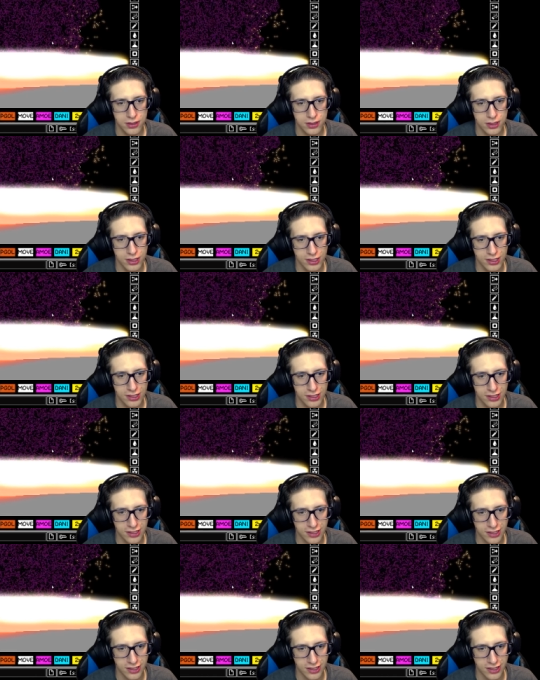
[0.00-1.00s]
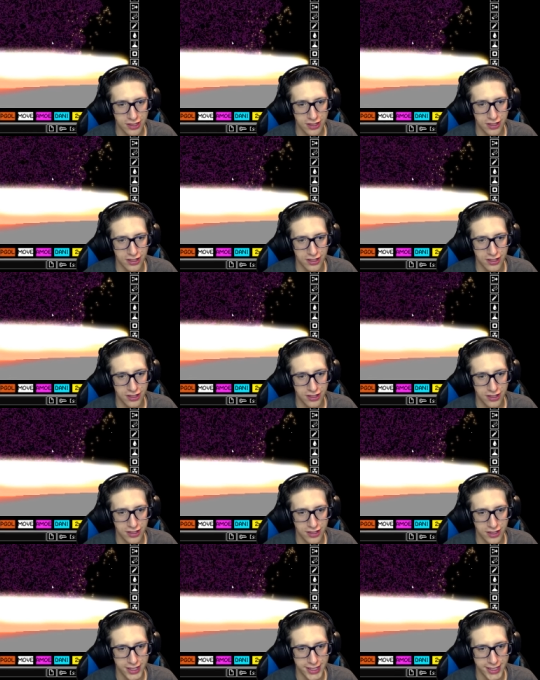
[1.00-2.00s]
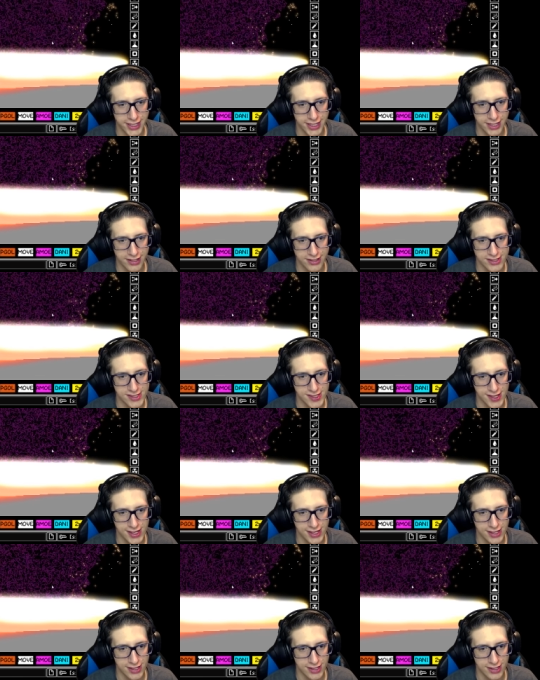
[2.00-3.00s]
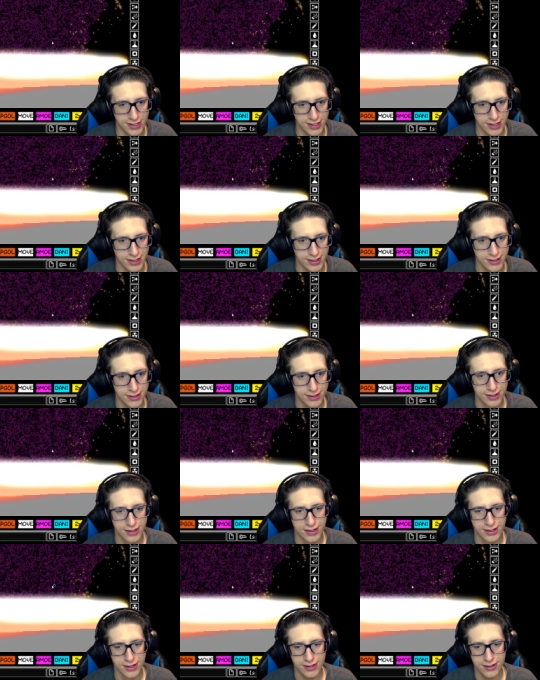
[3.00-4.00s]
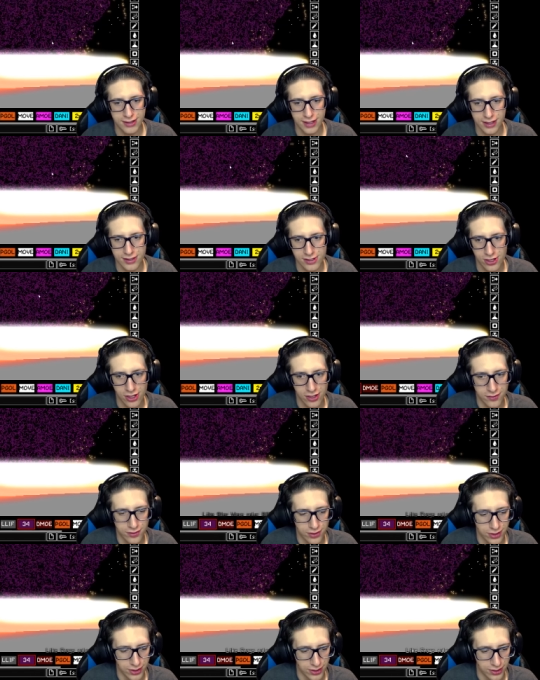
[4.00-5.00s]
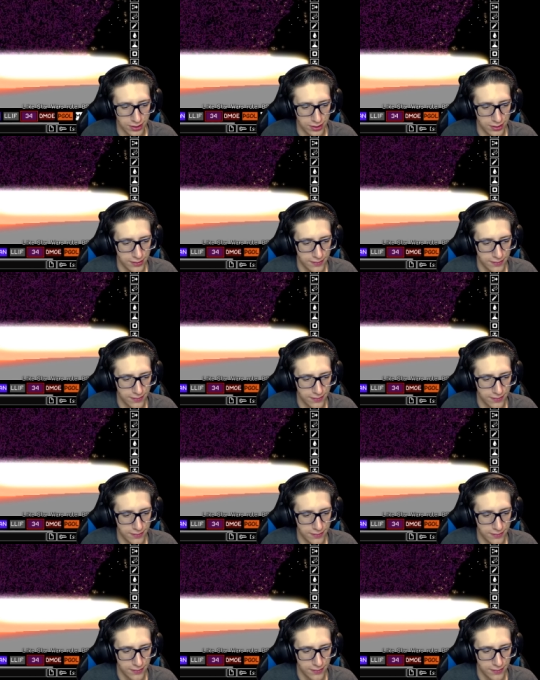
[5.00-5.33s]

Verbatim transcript: Oh, it ate his head. That's awful.